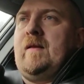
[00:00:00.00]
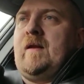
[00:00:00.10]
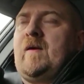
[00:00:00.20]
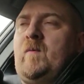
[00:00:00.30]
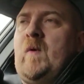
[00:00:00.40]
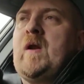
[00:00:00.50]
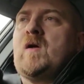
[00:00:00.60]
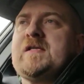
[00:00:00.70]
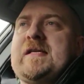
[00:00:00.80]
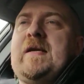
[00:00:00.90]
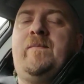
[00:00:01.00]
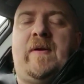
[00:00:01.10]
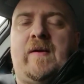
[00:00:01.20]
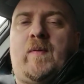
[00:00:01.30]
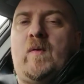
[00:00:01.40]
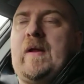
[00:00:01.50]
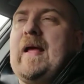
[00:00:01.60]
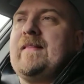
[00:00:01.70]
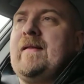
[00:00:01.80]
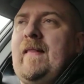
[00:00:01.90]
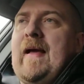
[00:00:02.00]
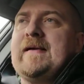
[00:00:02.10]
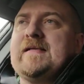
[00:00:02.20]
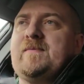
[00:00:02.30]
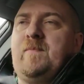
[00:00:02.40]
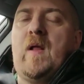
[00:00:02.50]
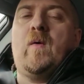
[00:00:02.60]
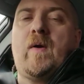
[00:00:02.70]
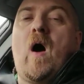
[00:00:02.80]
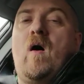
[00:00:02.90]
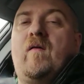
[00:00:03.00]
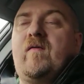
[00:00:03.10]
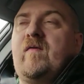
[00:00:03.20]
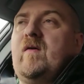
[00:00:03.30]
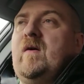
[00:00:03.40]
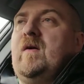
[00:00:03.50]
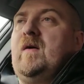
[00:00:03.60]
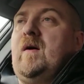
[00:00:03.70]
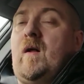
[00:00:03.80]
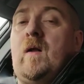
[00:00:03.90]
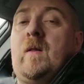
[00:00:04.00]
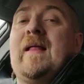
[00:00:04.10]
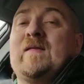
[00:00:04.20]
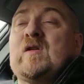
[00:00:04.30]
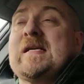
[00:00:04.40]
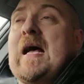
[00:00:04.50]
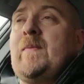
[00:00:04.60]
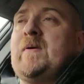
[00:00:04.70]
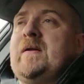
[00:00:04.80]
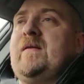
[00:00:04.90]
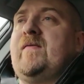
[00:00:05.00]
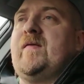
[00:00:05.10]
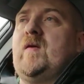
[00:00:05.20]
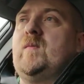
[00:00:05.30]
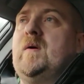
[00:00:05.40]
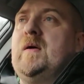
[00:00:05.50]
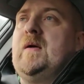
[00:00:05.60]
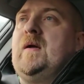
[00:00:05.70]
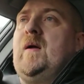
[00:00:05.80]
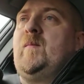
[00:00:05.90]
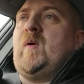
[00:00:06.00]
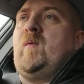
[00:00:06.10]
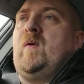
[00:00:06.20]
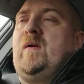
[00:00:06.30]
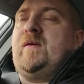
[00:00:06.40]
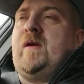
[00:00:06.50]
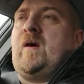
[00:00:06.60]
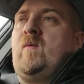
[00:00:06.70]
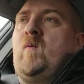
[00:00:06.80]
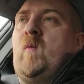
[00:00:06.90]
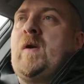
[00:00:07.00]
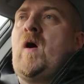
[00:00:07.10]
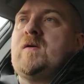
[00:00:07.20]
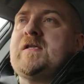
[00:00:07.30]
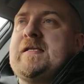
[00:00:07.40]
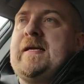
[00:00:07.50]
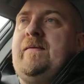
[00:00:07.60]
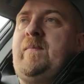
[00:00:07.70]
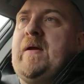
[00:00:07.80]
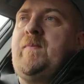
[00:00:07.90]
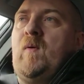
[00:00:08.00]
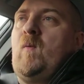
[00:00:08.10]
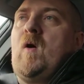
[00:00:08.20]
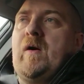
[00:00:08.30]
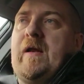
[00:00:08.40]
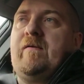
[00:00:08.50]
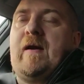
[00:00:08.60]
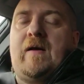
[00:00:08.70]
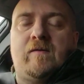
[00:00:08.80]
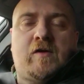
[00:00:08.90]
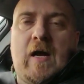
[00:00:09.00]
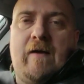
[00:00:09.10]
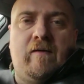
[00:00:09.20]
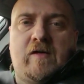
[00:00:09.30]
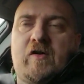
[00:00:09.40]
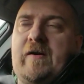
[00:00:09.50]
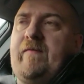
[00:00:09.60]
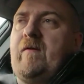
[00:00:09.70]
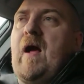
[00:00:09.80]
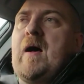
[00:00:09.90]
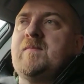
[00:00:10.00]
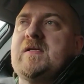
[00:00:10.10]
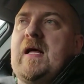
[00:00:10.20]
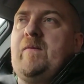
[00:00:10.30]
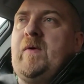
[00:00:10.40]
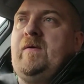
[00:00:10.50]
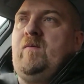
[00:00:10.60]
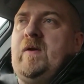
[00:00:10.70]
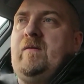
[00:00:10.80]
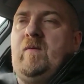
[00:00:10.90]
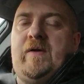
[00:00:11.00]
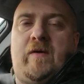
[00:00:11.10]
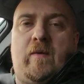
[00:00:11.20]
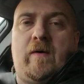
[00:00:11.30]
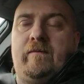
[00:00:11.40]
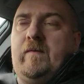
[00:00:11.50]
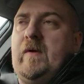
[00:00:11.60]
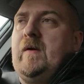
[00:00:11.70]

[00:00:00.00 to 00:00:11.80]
you know, we're not seeing people get their legs blown off, although that does happen in the film. But, you know, we're not seeing people walking around trying to retrieve their arms like we do on